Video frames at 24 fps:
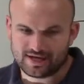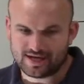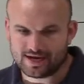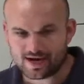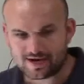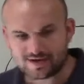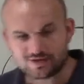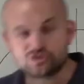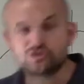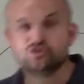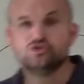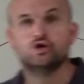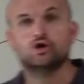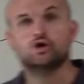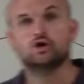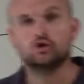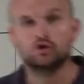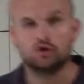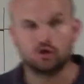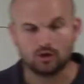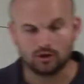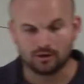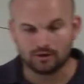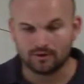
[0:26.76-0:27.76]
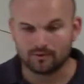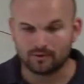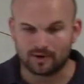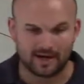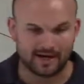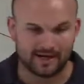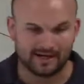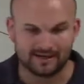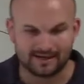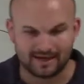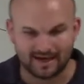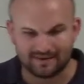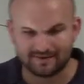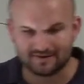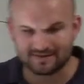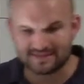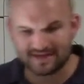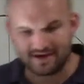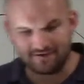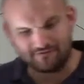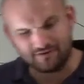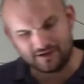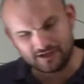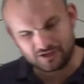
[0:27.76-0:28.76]
at a circle, right, and the
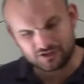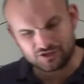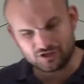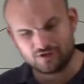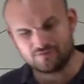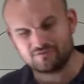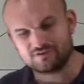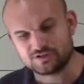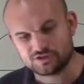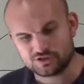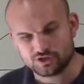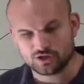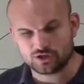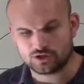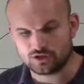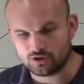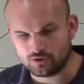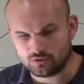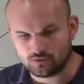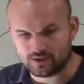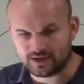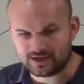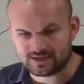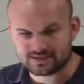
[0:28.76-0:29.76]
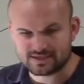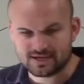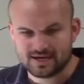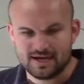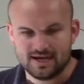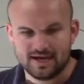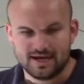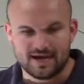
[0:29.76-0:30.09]
definition of a circle was